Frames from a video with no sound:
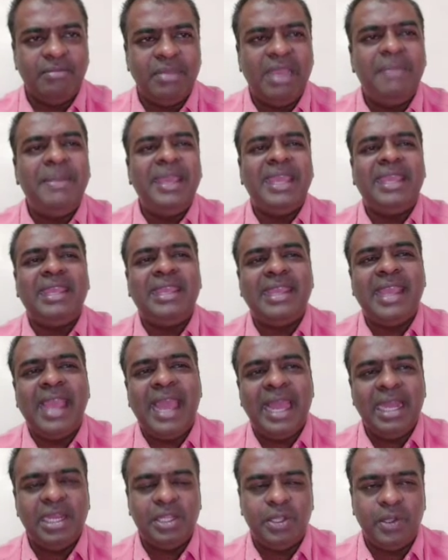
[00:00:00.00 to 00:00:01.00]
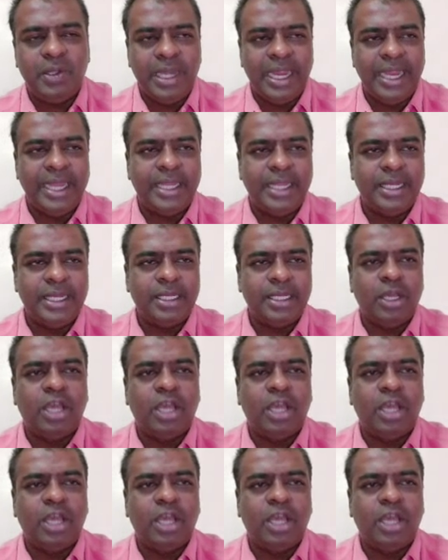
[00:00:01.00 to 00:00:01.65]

may be calculated,